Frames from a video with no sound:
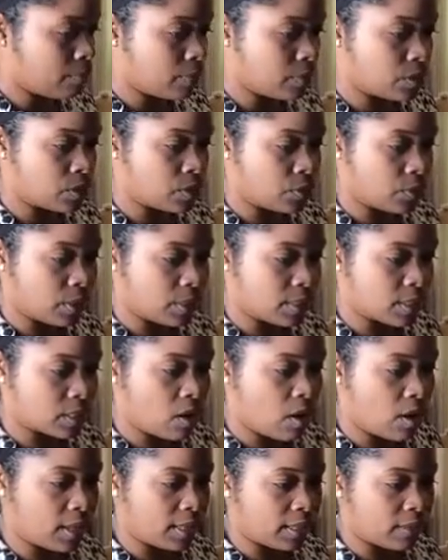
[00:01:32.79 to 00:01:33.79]
So it's
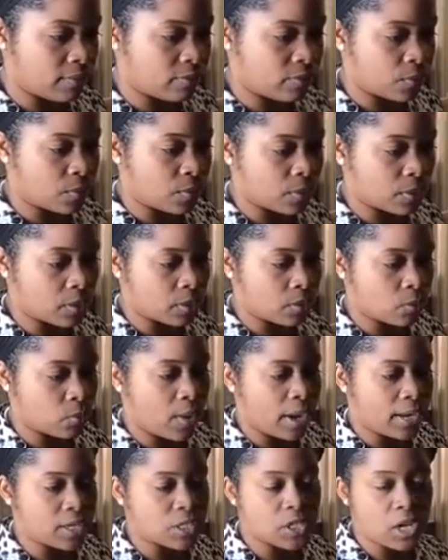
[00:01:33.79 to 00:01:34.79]
calling for
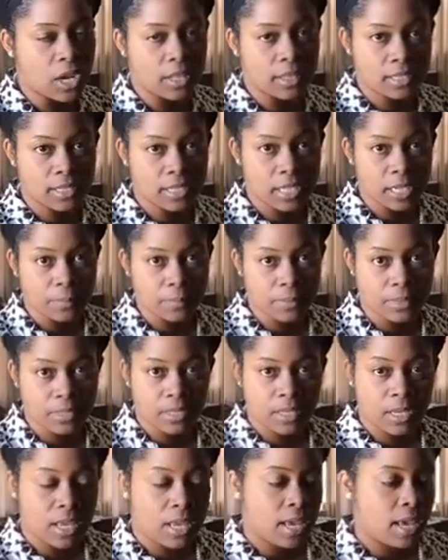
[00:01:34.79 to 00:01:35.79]
white chocolate chips,
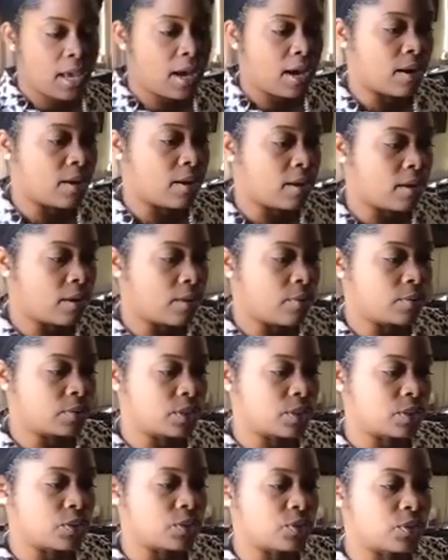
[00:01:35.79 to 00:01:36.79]

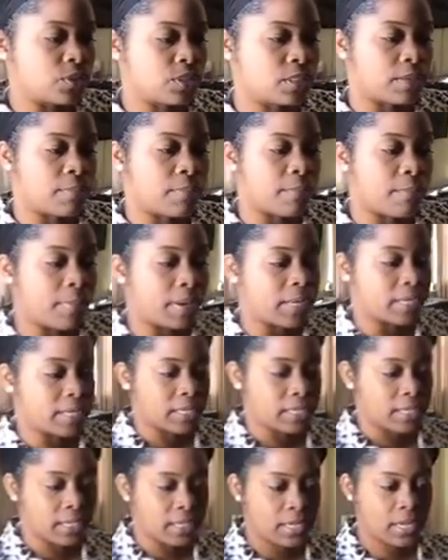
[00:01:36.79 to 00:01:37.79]
also some
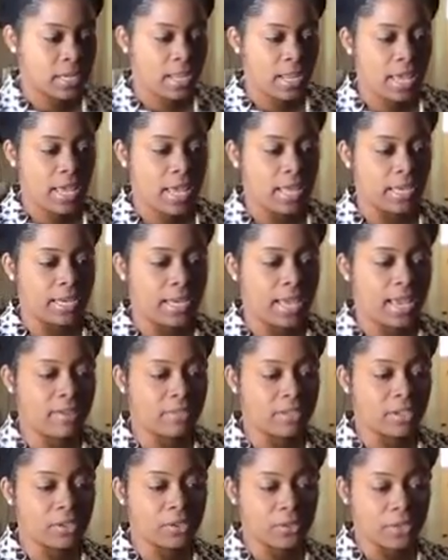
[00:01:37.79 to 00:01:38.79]
butter and
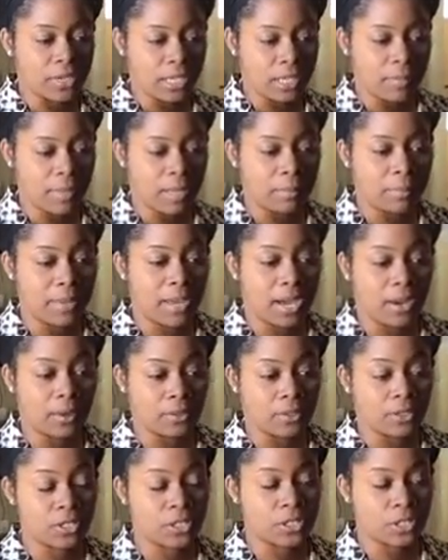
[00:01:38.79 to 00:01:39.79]
heavy cream and
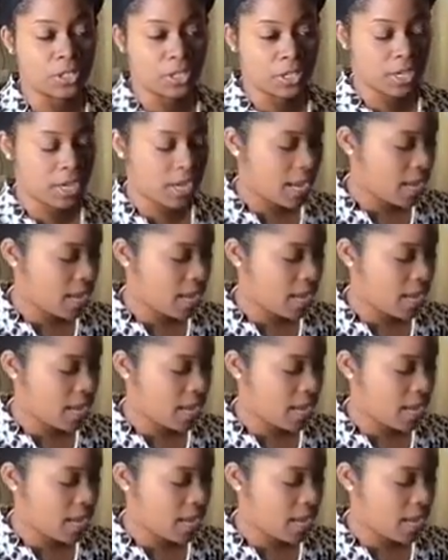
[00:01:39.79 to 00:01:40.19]
powdered sugar.